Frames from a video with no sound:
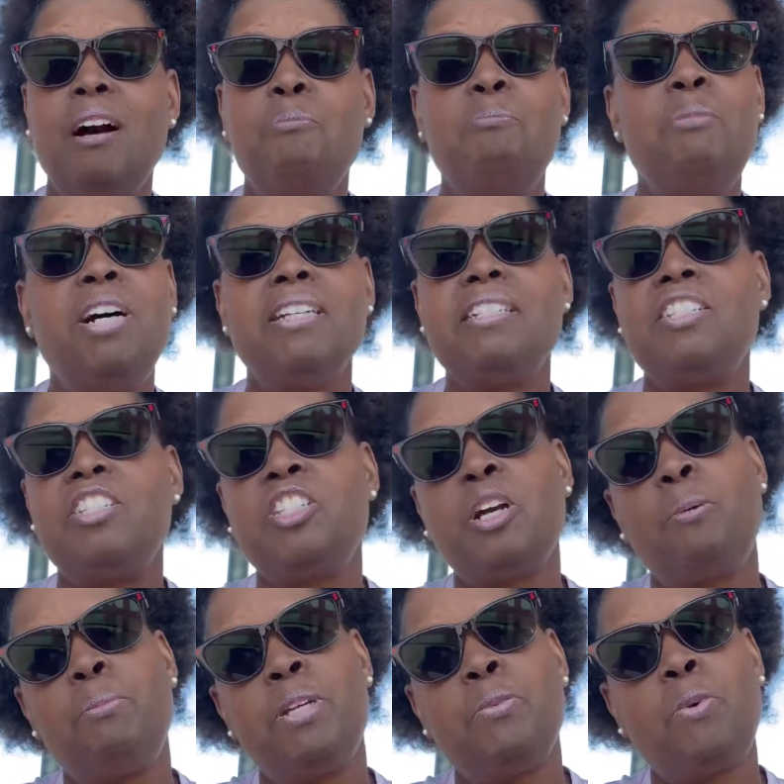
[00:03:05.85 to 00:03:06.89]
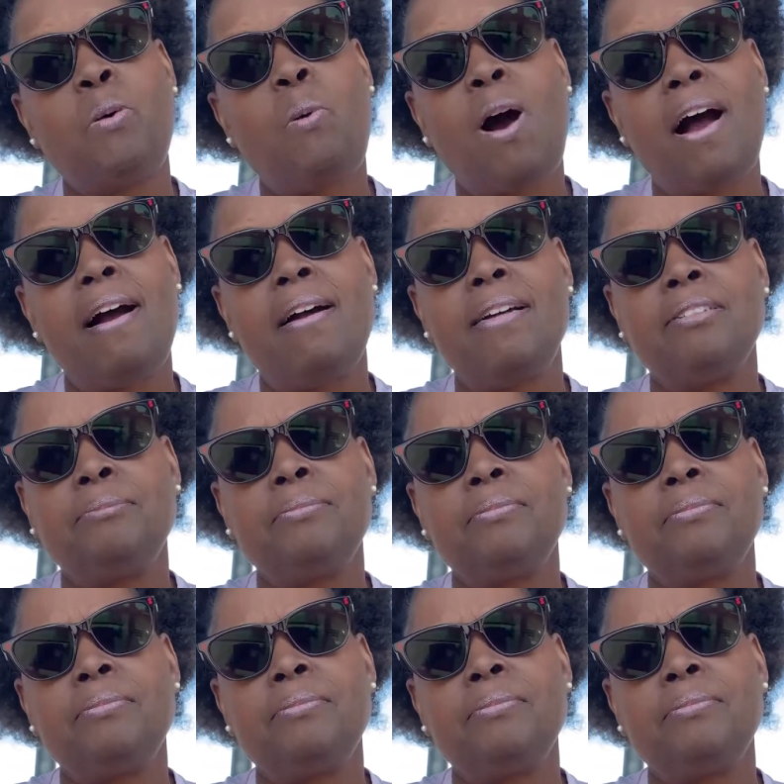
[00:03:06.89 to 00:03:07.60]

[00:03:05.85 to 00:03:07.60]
much shall be required.